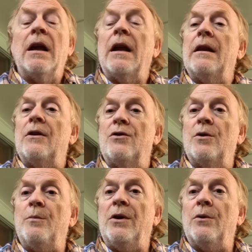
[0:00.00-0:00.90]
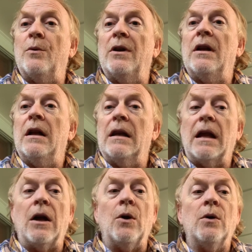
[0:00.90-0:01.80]
and they should be doing
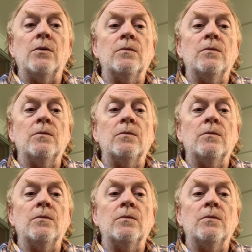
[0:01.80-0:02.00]
now.